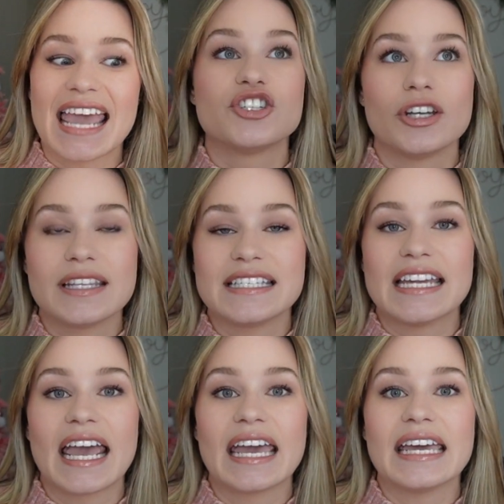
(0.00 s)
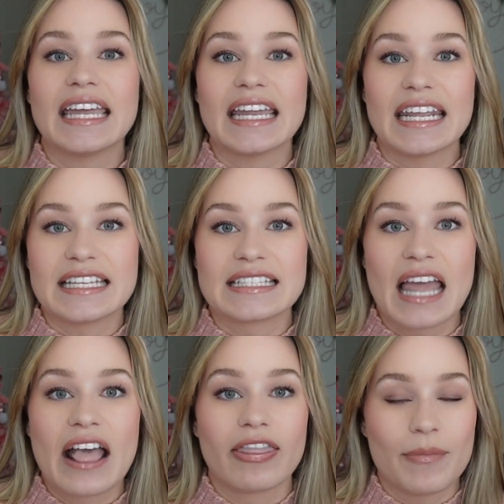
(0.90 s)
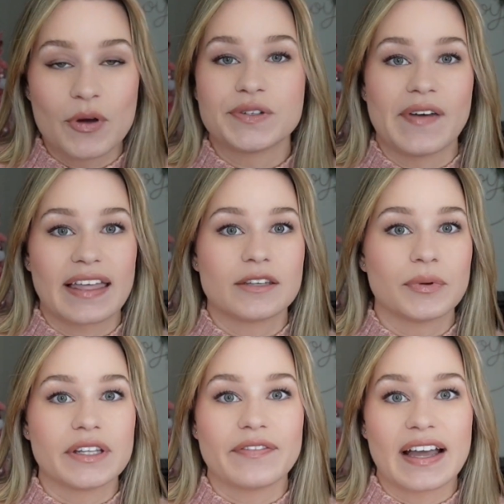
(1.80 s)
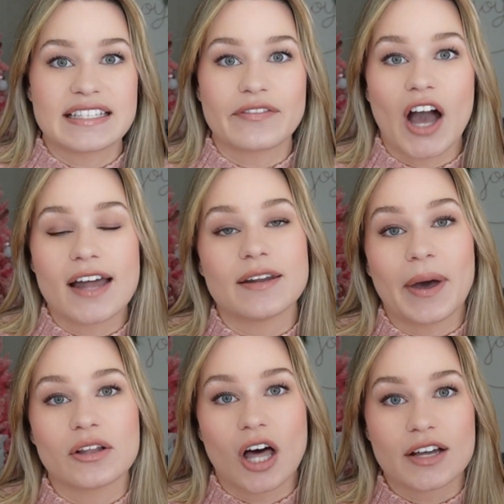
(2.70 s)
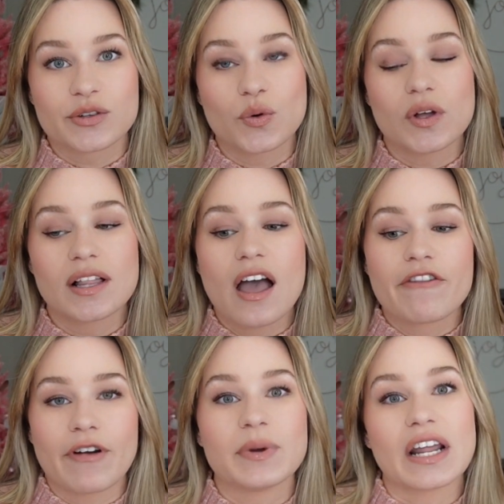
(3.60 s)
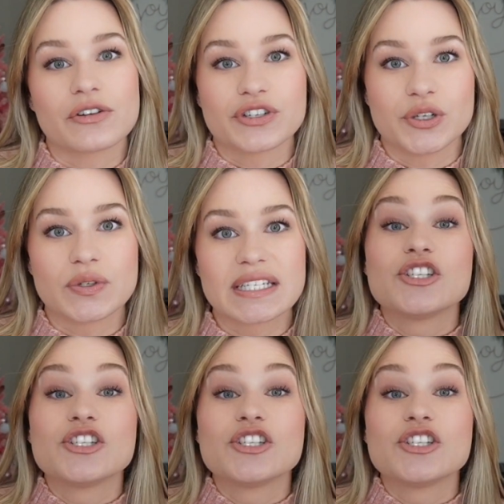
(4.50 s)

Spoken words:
To this day, it is the most valuable advice I've gotten about law school from another student.